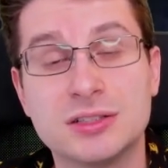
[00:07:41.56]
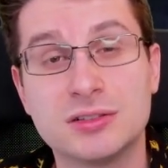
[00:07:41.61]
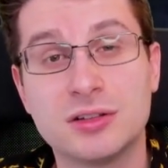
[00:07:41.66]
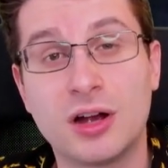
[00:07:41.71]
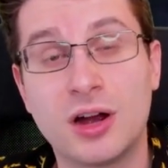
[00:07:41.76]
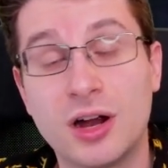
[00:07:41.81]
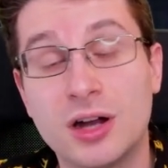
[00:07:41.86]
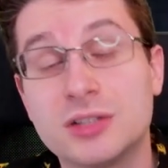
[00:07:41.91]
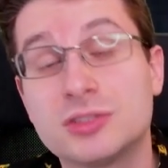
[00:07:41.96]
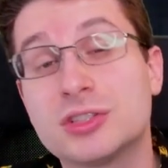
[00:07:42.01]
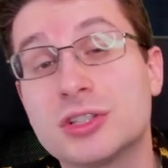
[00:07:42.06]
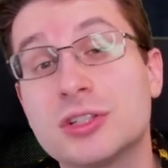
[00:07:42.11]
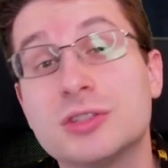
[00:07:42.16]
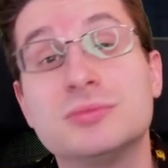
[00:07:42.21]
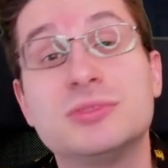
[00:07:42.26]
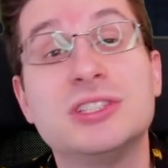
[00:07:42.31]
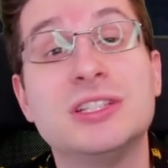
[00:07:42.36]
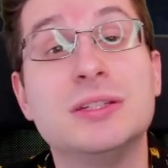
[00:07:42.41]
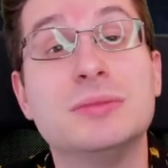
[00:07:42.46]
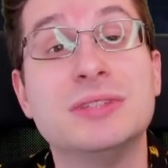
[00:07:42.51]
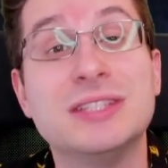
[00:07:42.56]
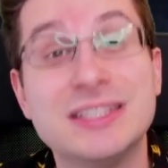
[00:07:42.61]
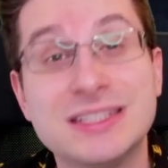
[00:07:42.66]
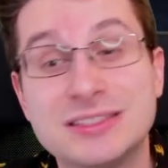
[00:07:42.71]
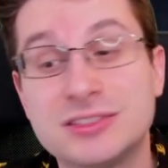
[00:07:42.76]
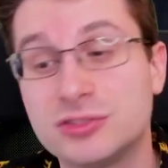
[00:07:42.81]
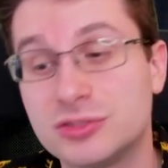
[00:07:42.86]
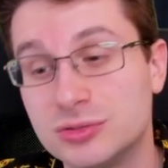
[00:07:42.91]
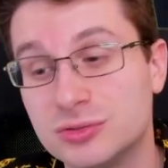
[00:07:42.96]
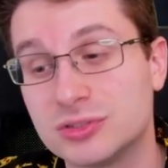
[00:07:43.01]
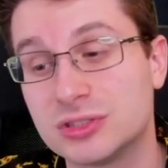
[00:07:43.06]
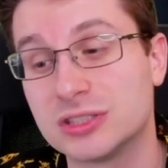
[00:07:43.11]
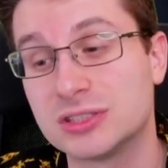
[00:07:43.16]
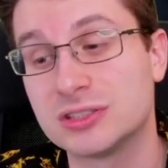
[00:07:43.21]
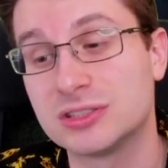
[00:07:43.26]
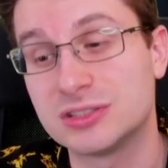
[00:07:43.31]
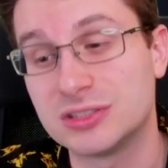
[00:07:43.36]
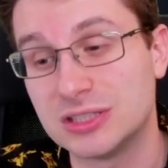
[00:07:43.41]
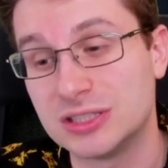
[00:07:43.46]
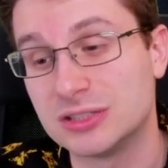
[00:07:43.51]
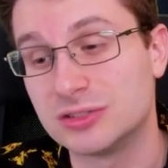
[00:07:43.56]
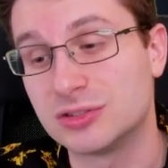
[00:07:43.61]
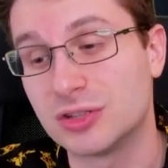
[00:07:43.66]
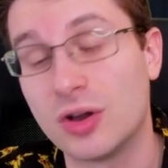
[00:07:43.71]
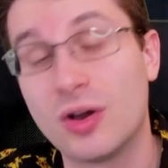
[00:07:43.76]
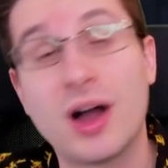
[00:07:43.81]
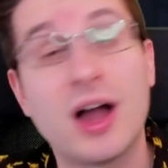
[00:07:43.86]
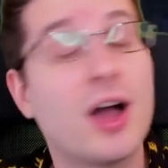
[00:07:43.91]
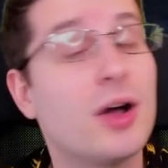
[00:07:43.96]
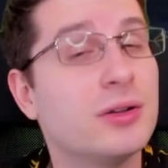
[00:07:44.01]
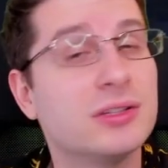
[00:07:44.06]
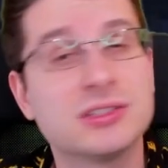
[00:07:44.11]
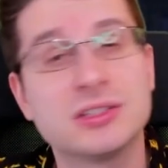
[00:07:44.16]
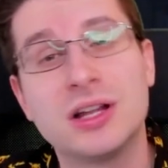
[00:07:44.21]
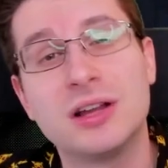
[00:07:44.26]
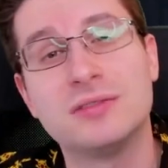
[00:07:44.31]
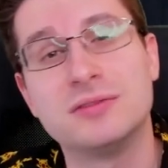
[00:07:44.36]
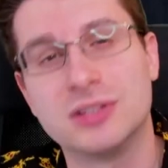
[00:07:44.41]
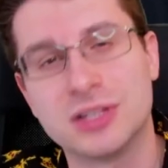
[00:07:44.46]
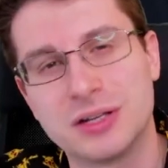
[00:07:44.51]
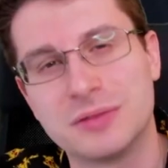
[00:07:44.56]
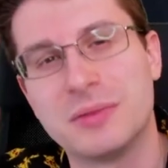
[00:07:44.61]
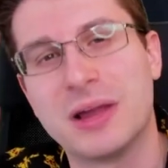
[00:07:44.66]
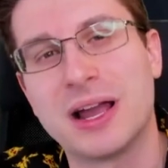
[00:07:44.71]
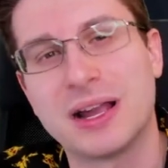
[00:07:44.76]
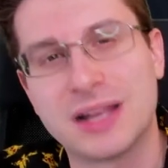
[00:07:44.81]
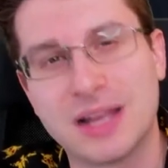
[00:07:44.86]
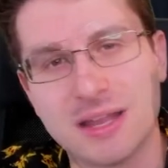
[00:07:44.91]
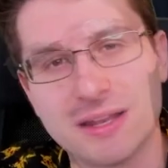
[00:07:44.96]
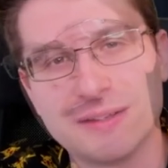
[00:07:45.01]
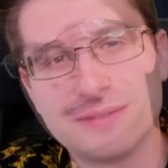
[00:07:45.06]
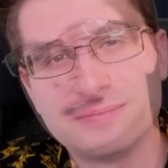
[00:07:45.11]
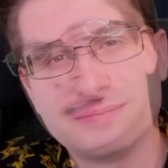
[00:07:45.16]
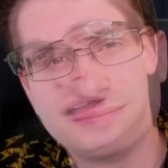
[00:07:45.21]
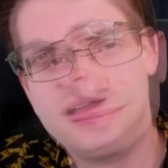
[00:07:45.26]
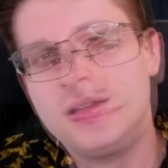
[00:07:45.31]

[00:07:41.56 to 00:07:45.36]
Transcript: Hard Trick Room team needs to succeed. So I always love looking back at it.